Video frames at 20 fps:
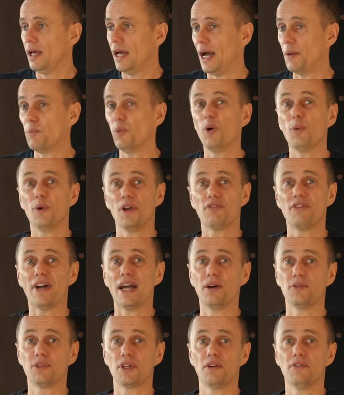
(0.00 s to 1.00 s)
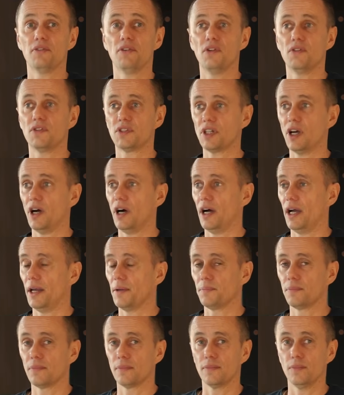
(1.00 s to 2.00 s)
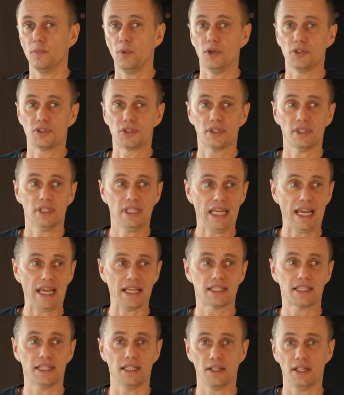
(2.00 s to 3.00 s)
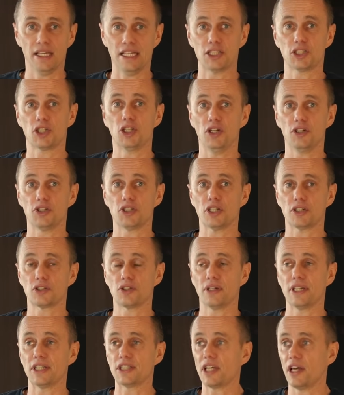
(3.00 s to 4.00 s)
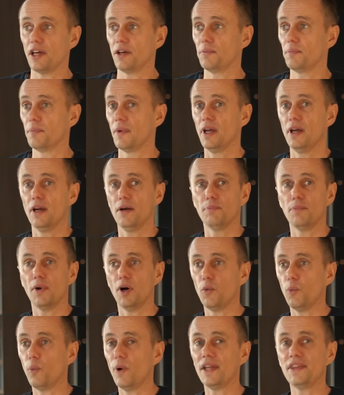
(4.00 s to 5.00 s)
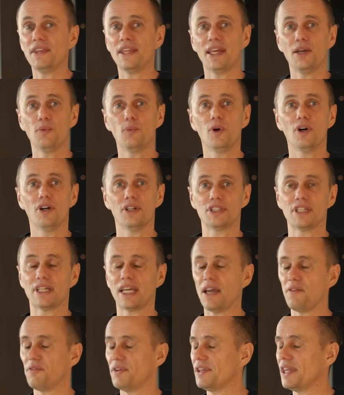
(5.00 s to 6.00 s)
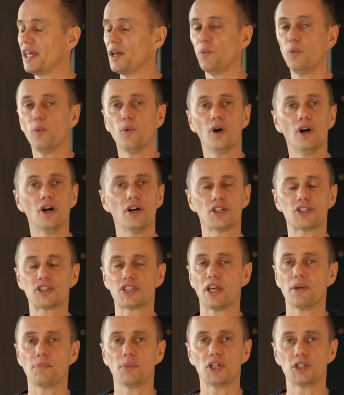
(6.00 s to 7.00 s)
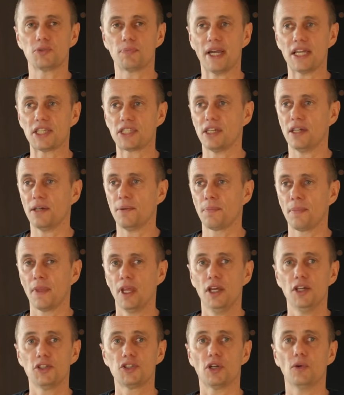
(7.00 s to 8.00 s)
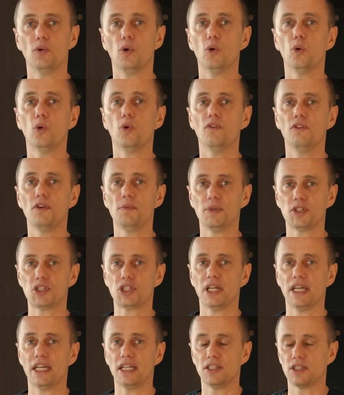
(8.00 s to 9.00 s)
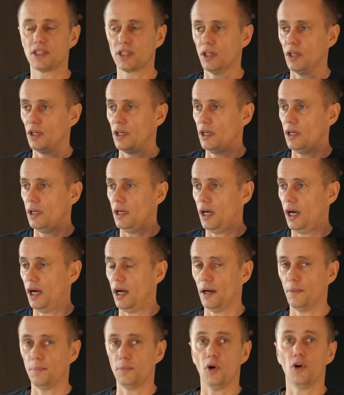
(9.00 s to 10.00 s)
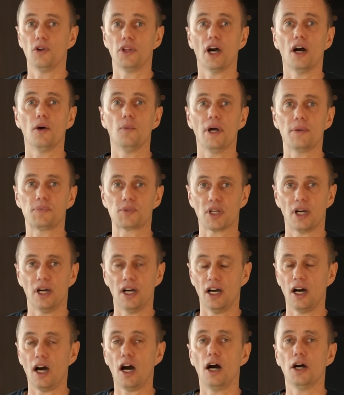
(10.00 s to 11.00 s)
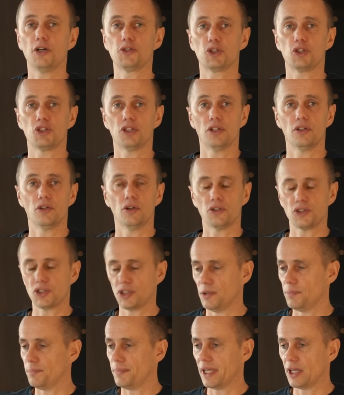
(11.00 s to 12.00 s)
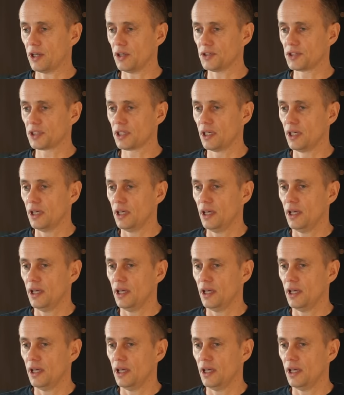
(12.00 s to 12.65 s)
And what we found over time was, yes, it's good just on its own, but when they work together, they work so much better. So all the machines on our website are hydrogen and oxygen because